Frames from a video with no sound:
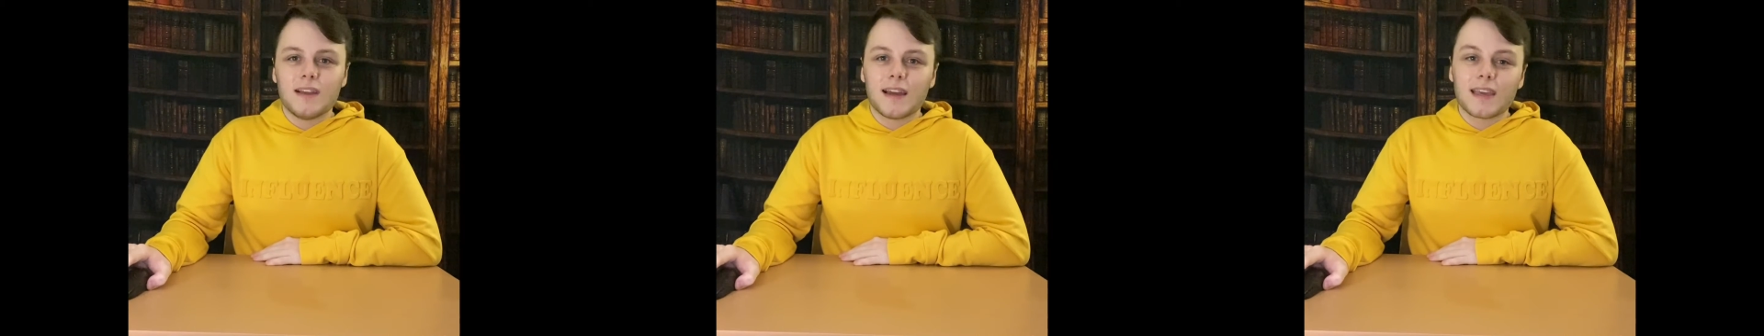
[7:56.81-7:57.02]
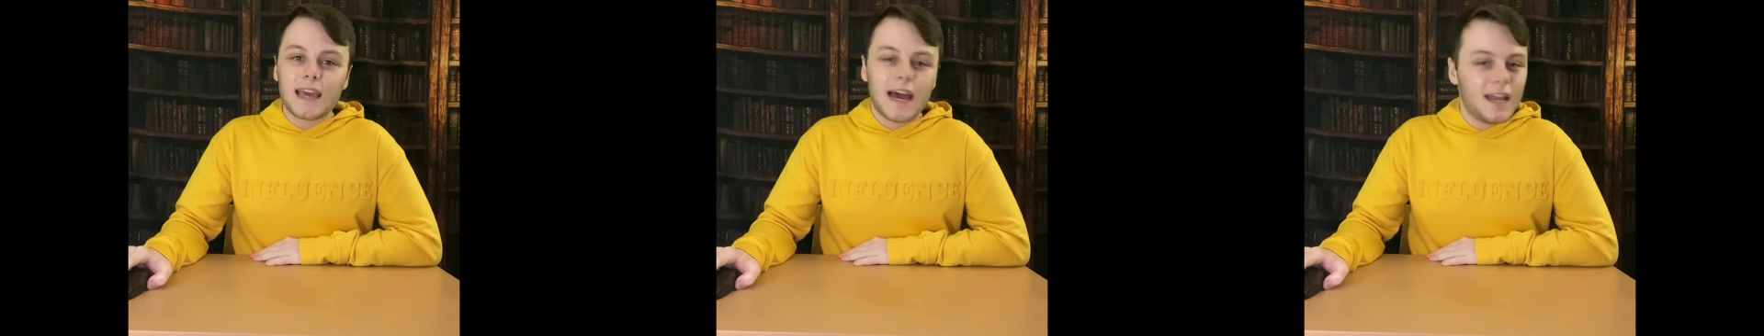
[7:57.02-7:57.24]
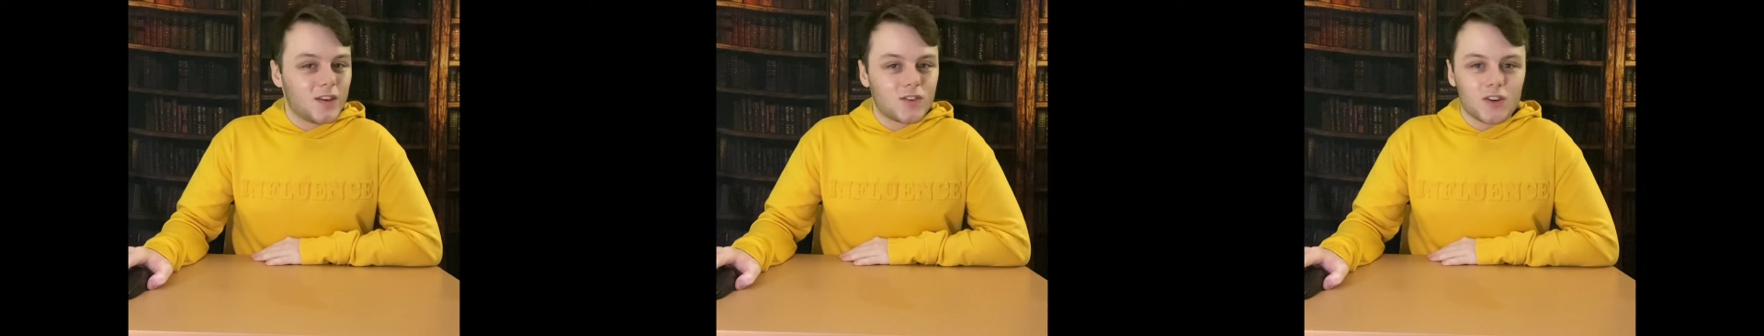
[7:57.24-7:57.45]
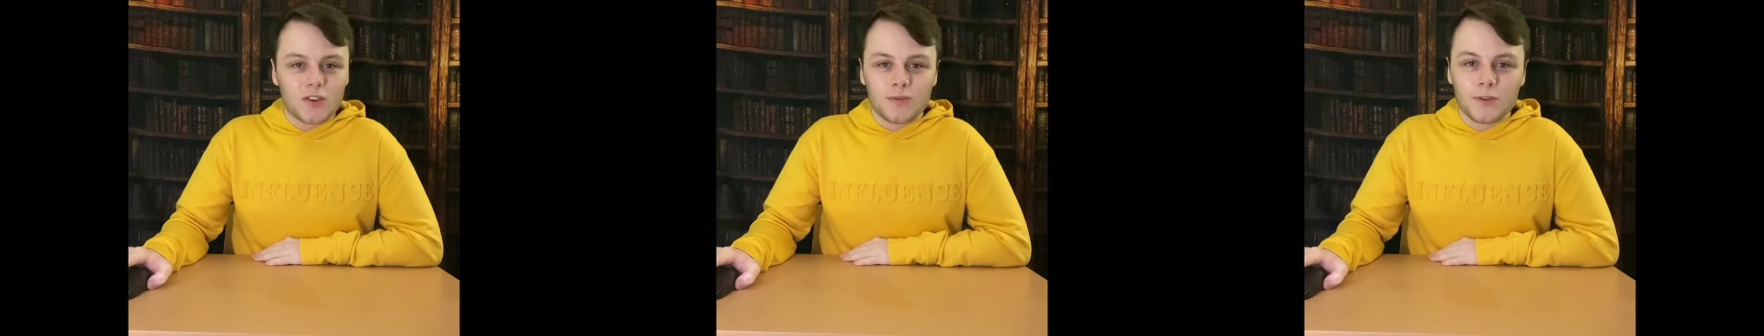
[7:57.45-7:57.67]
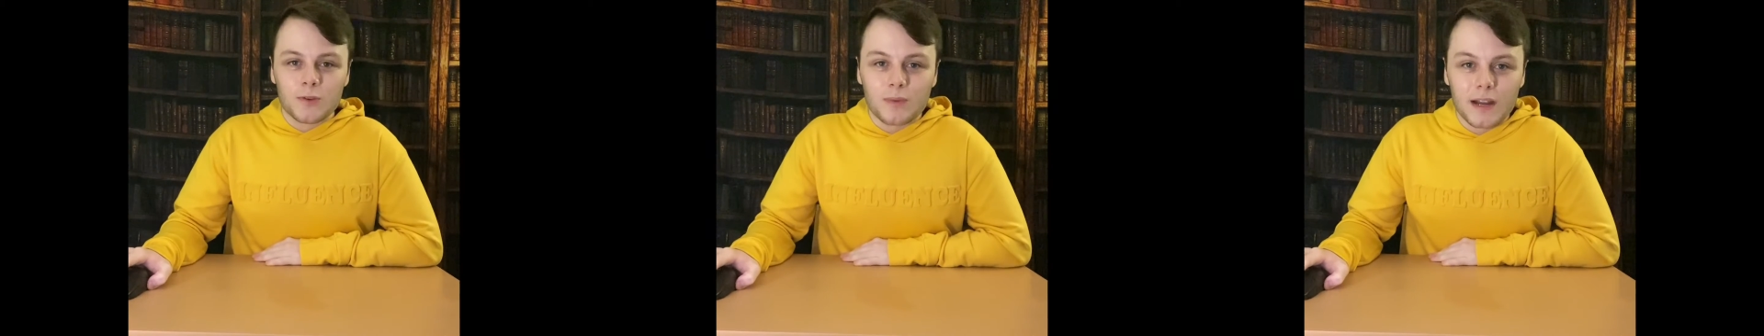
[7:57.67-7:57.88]
That Candy Crush
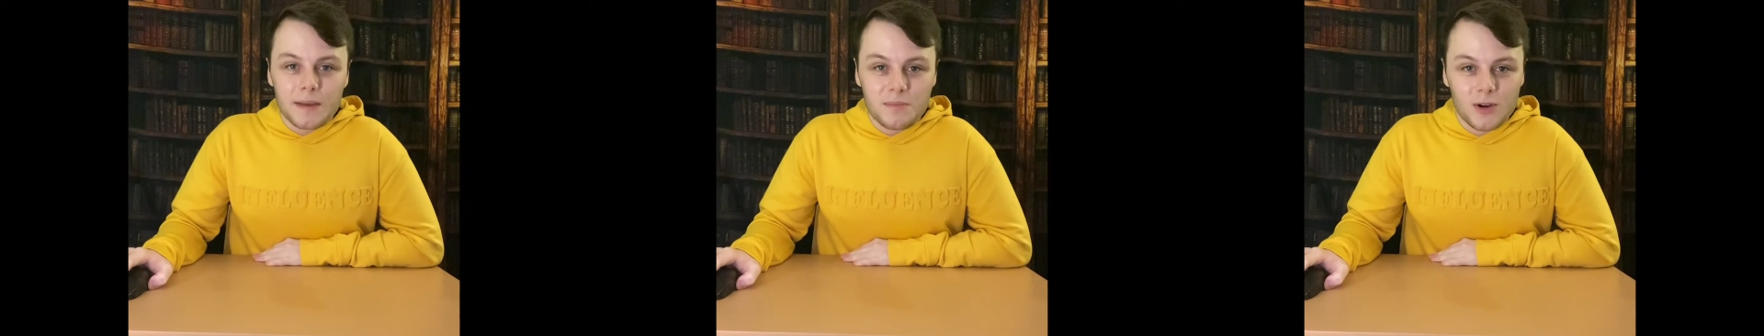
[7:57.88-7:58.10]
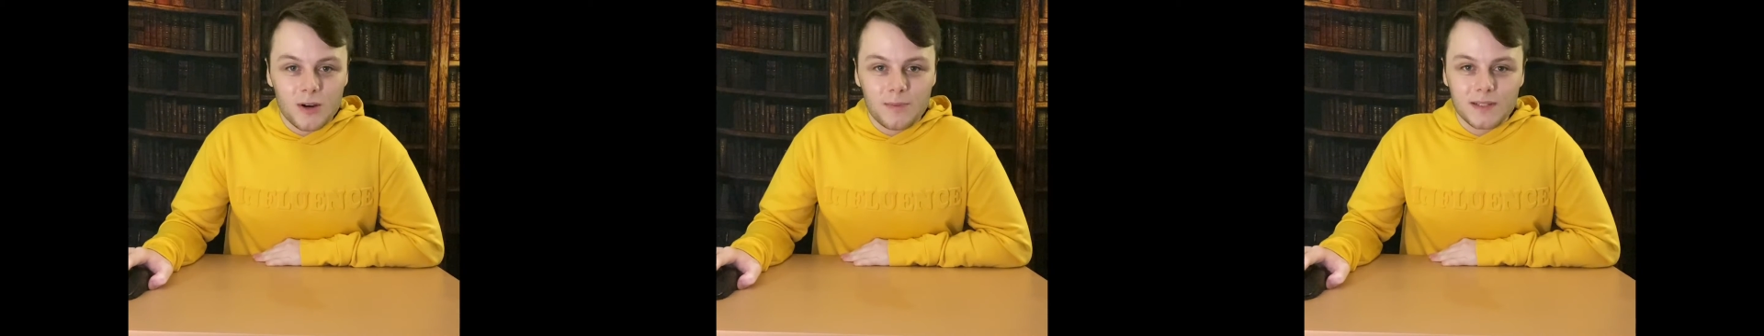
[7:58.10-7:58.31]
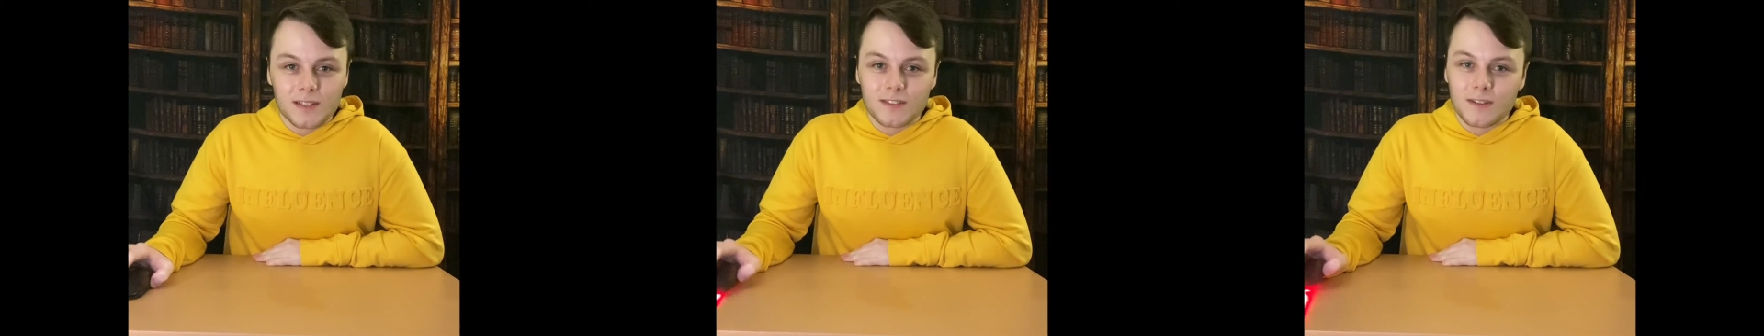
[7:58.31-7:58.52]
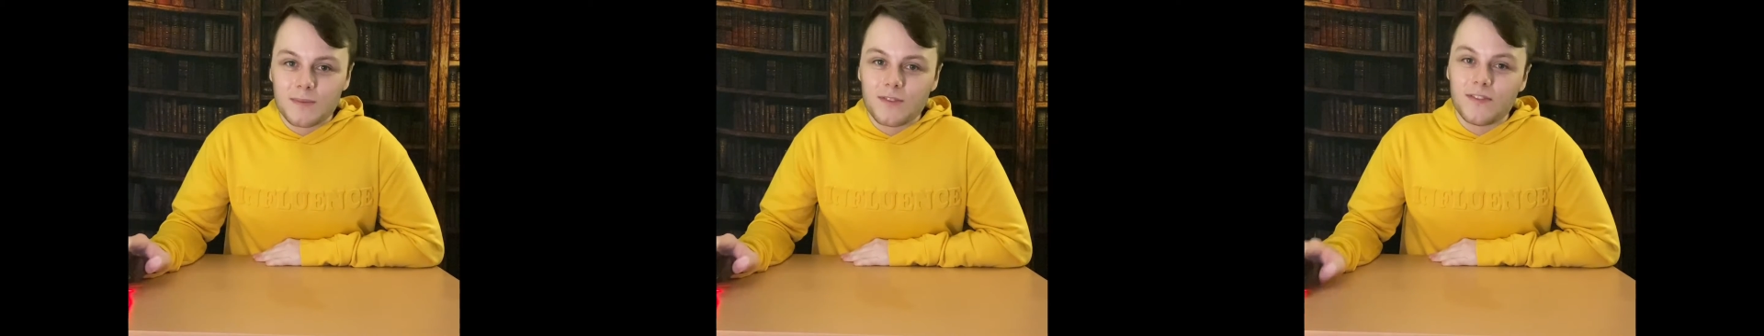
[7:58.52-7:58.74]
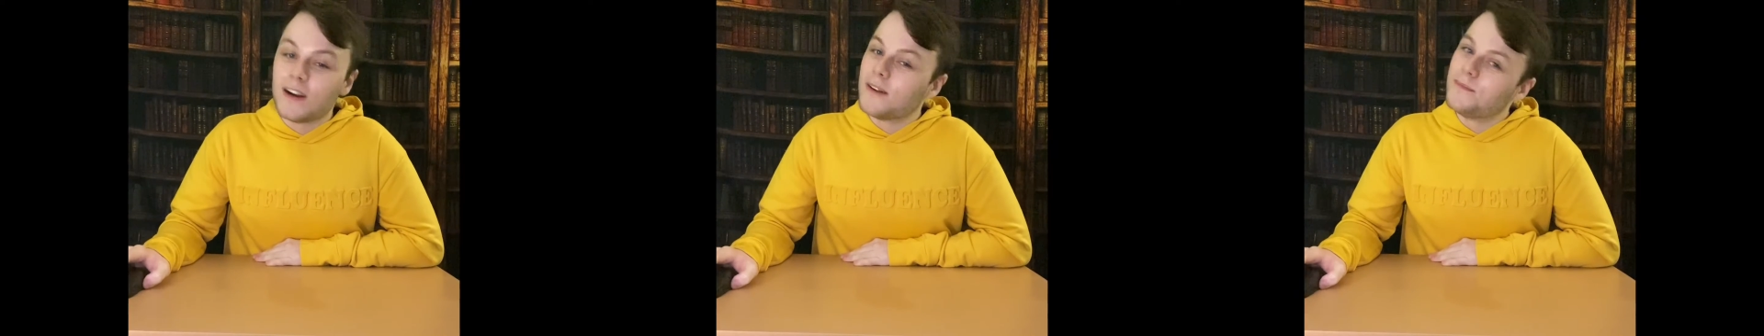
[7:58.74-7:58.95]
was pretty popular, to be
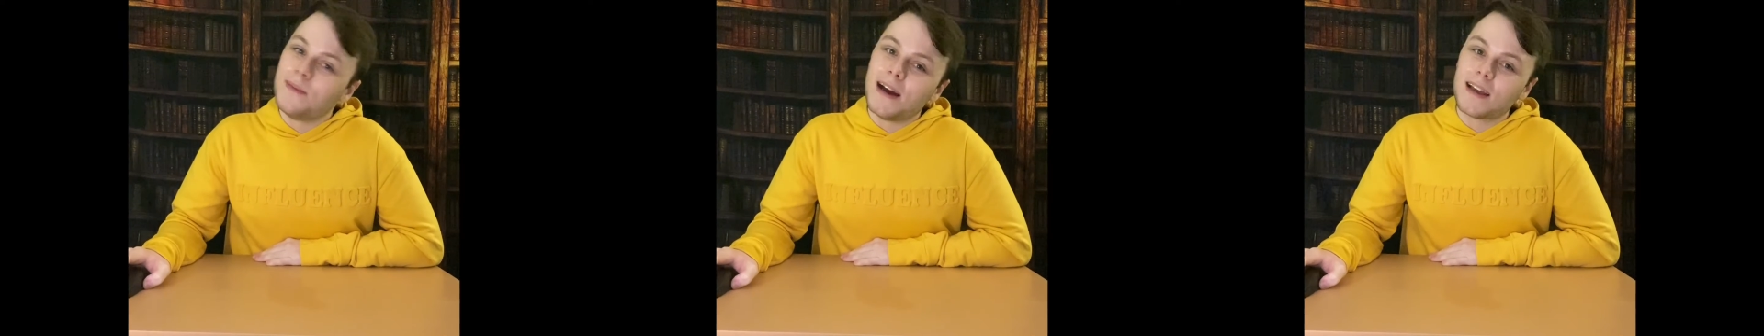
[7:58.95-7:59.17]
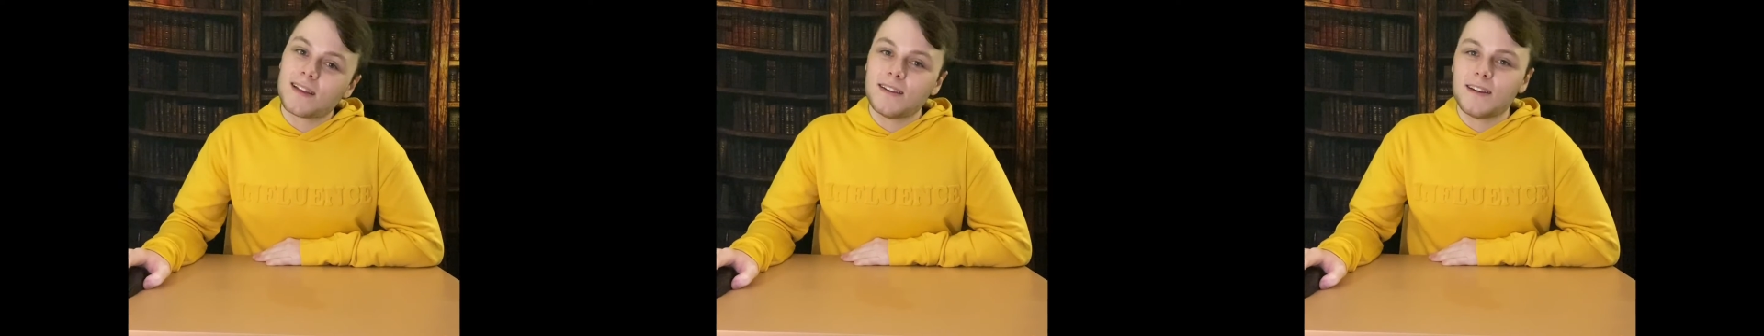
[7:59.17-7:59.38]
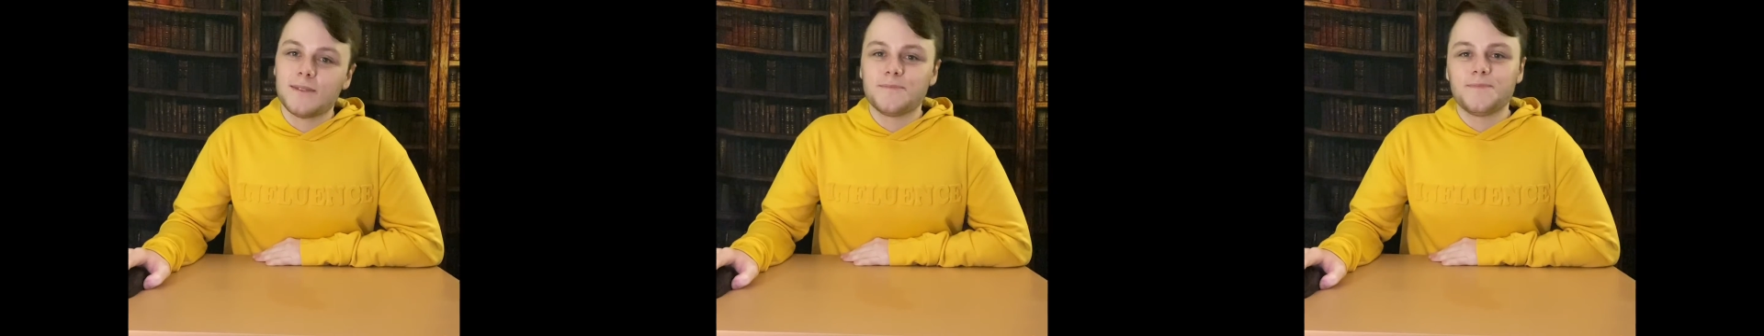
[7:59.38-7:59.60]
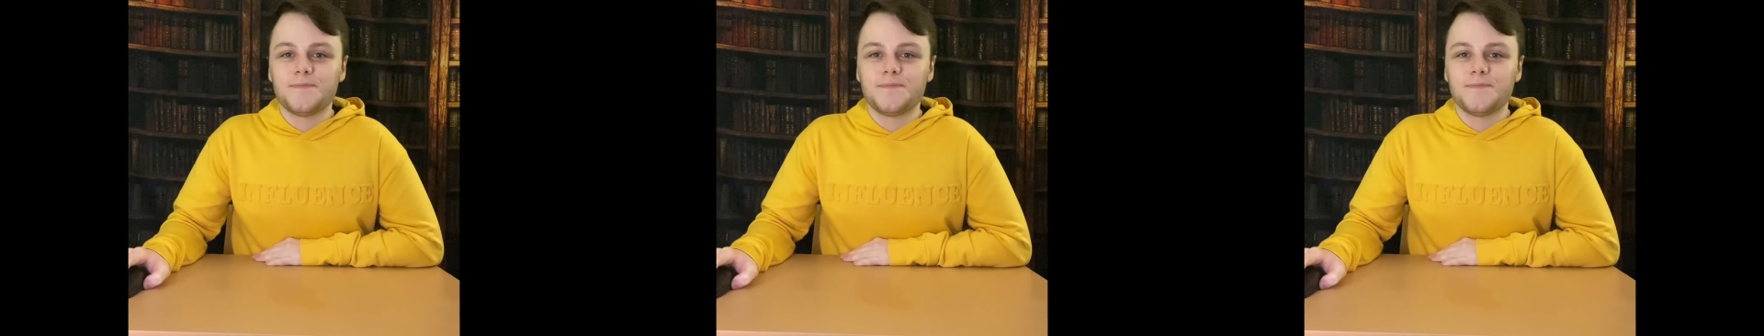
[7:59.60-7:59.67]
fair, back in the day.